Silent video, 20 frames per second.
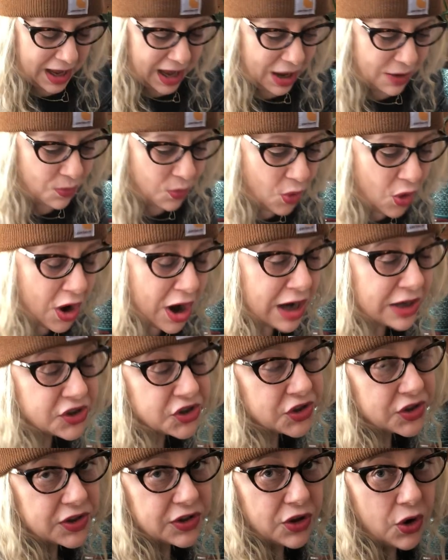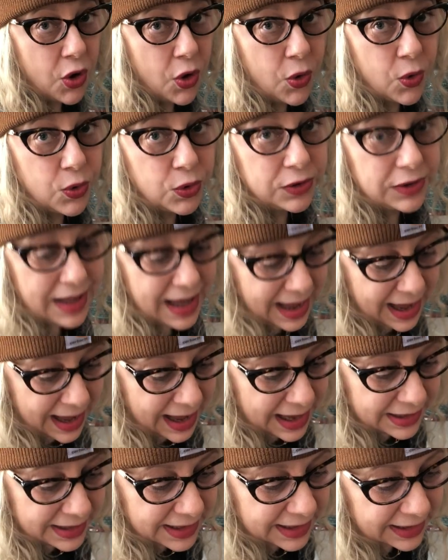I washed the whole
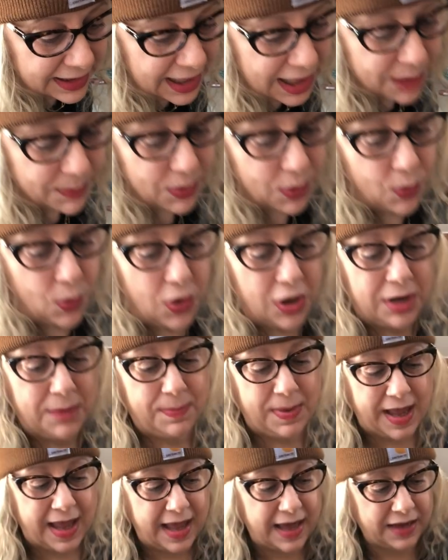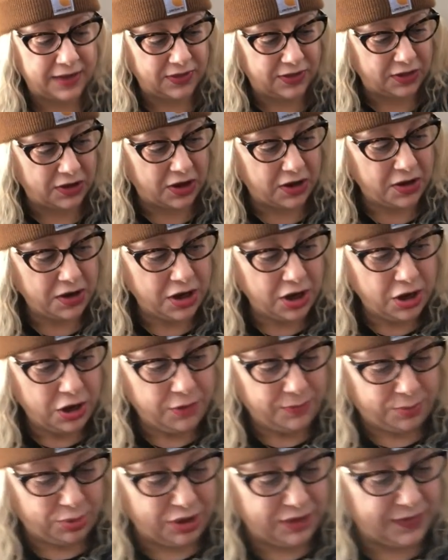lot. It came in one bag and the
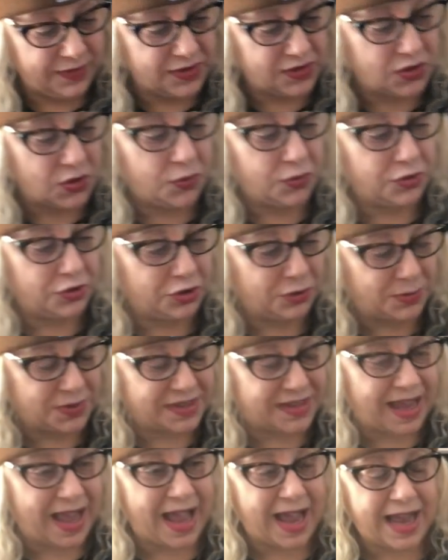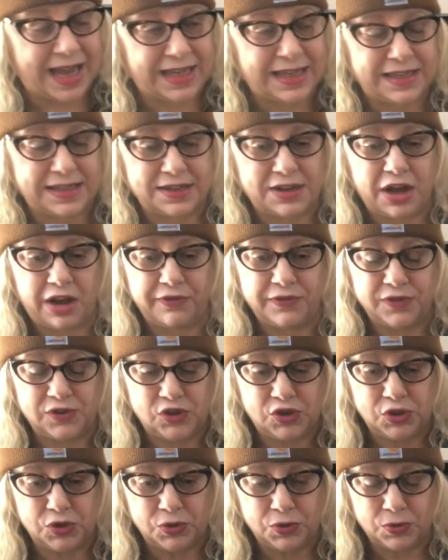previous owner was kind enough
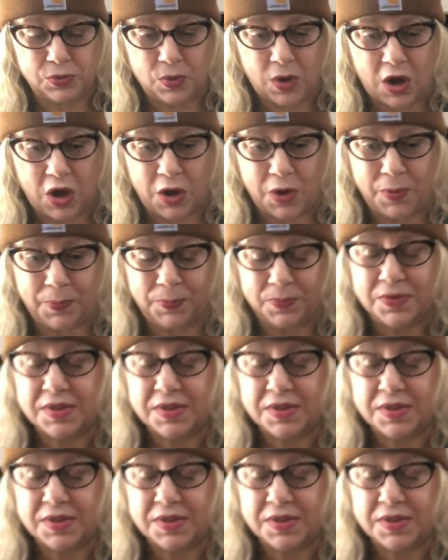to um,